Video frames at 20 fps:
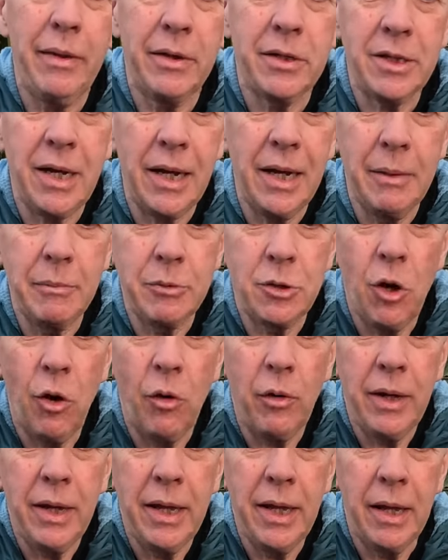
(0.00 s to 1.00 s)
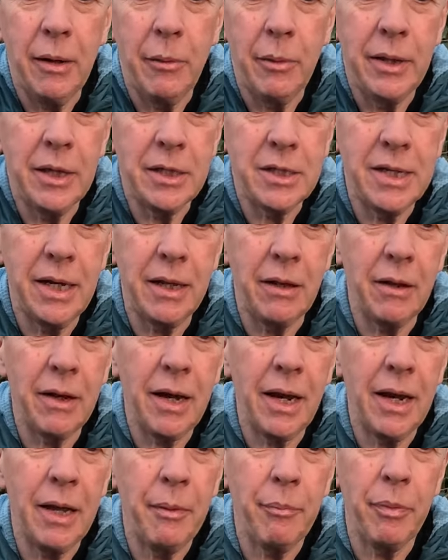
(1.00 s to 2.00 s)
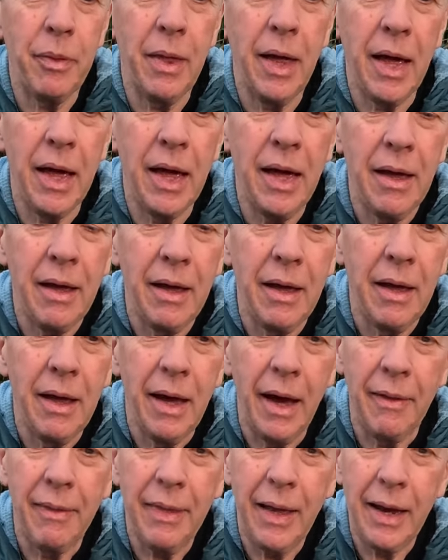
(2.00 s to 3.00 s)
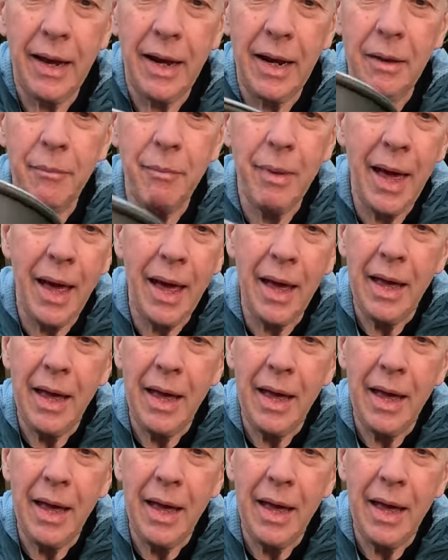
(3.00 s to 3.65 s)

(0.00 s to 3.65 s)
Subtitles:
clips on here with this little clip there and that clip there,